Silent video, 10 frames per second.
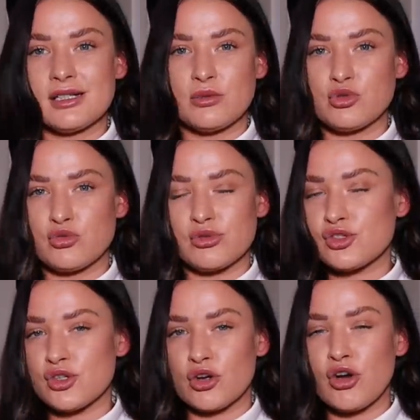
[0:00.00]
it was
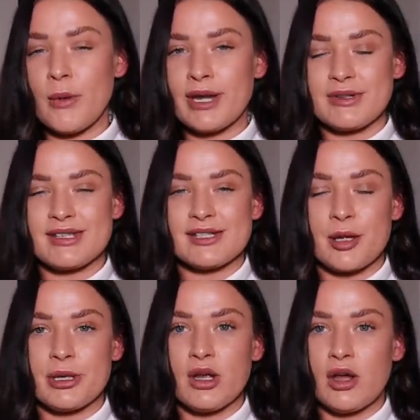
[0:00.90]
just not growing, it was
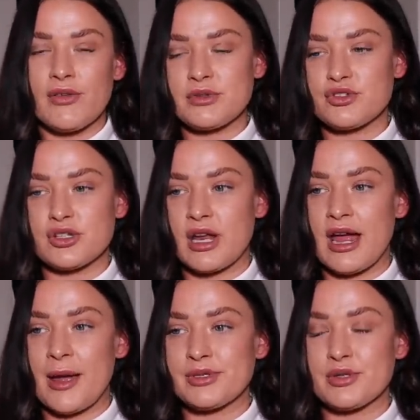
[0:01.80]
snapping off, it was just an
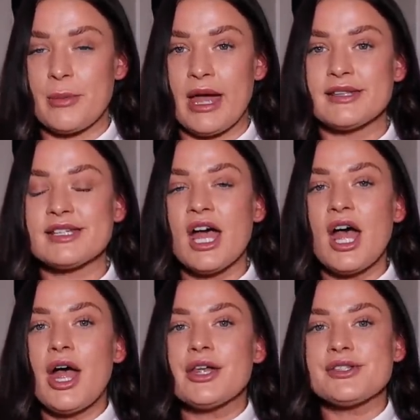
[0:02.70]
absolute mess.
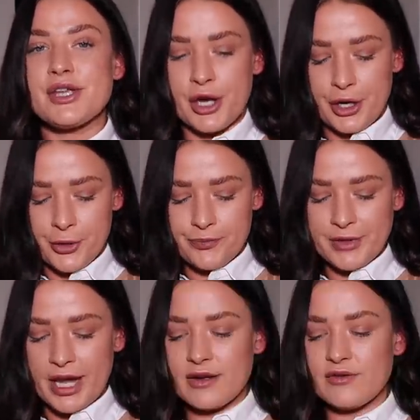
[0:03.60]
So
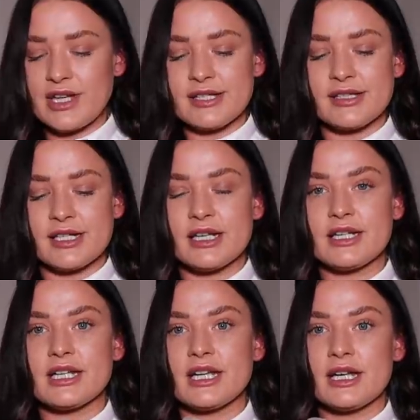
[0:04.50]
I
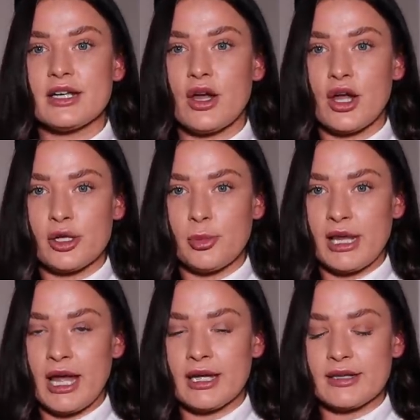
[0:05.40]
invested in
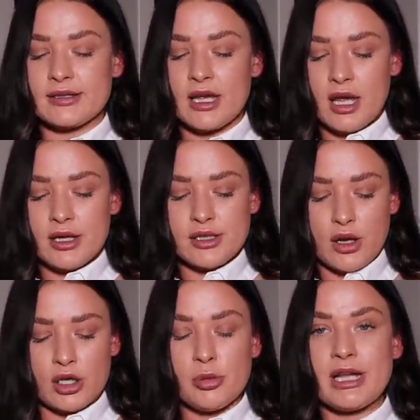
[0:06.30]
Olaplex. So
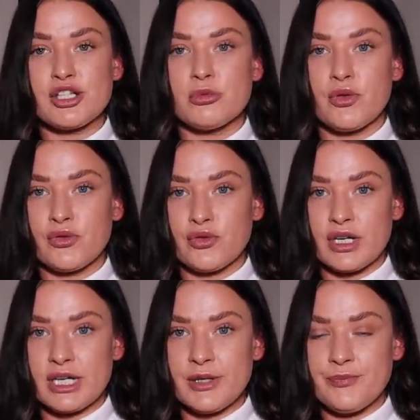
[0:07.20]
Olaplex number
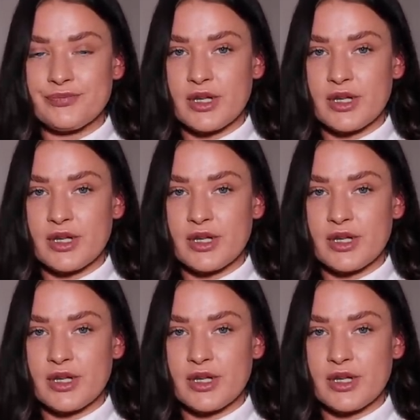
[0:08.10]
3.